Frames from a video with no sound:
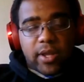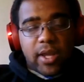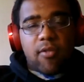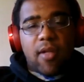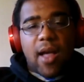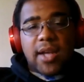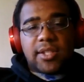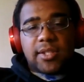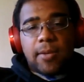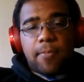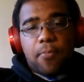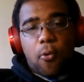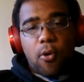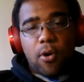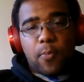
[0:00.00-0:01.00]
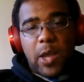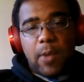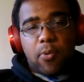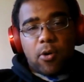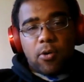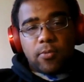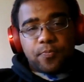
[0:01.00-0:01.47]
working class and
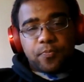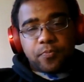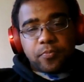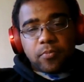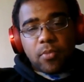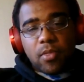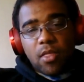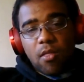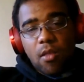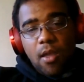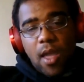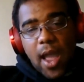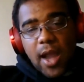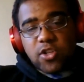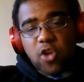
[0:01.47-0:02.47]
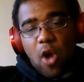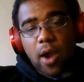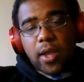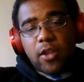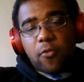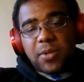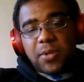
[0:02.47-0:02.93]
poor people
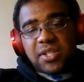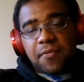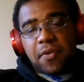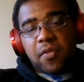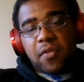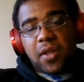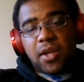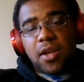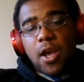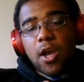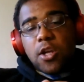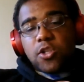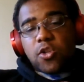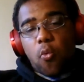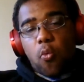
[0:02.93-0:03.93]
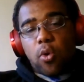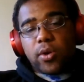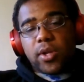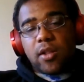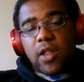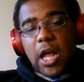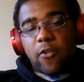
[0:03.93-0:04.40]
and talking specifically
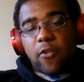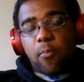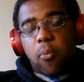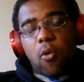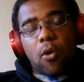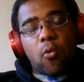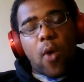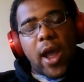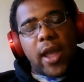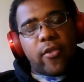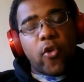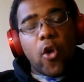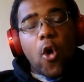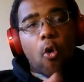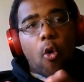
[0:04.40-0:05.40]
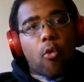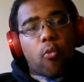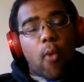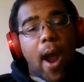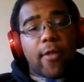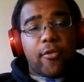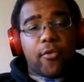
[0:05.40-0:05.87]
to working class poor whites,
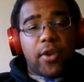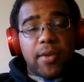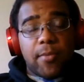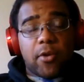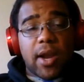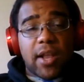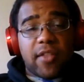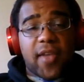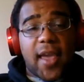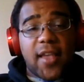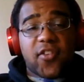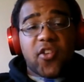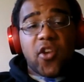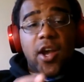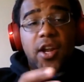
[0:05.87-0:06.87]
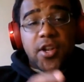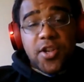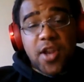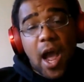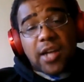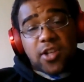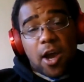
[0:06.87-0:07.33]
or rather in the Democrats' case,
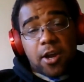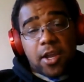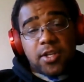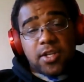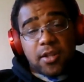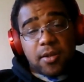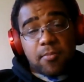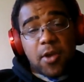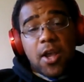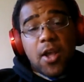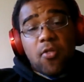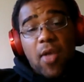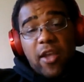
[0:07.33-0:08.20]
not talking to them.